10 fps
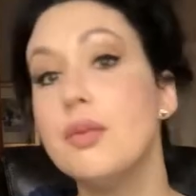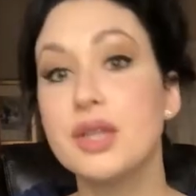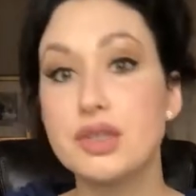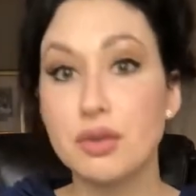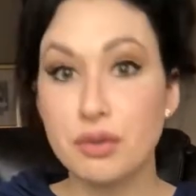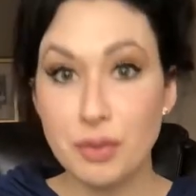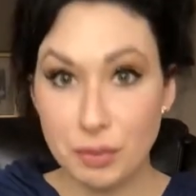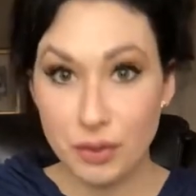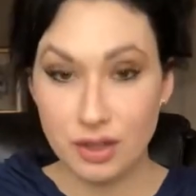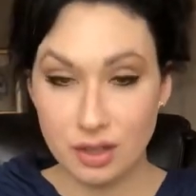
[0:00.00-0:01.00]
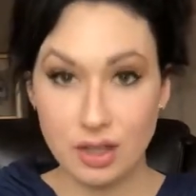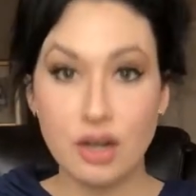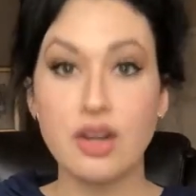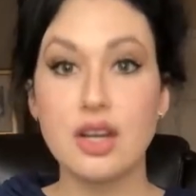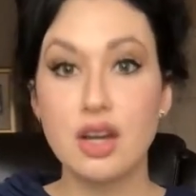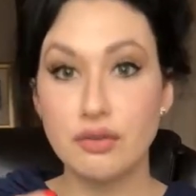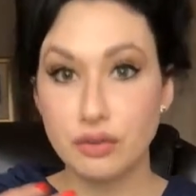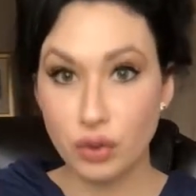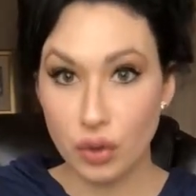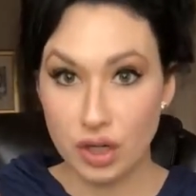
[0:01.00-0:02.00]
Because remember the area of
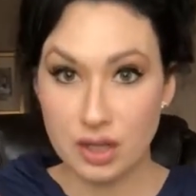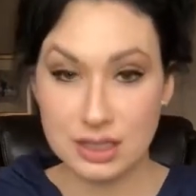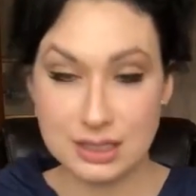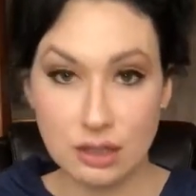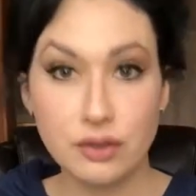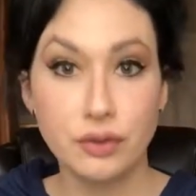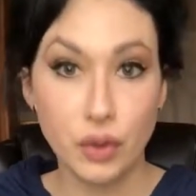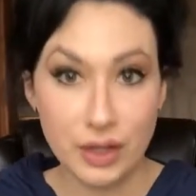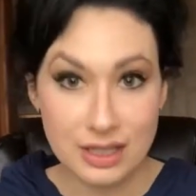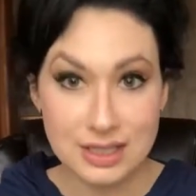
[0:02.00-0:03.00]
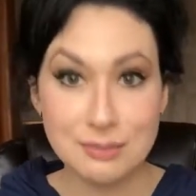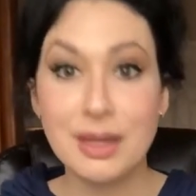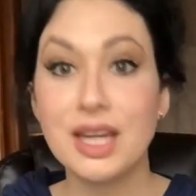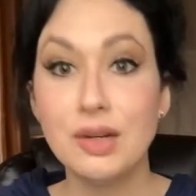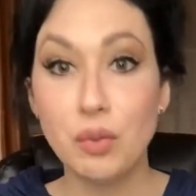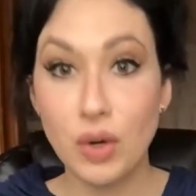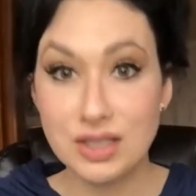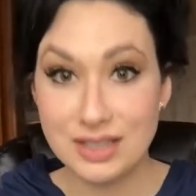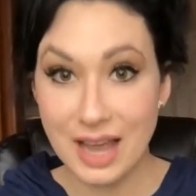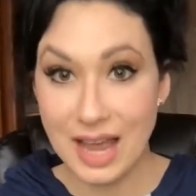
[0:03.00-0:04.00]
Florida, that South Florida that Spain
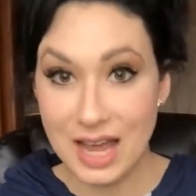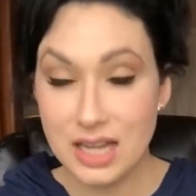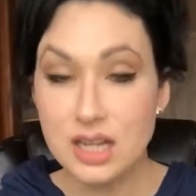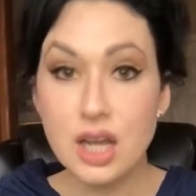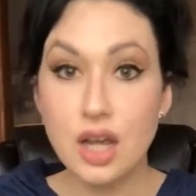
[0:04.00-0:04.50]
once had,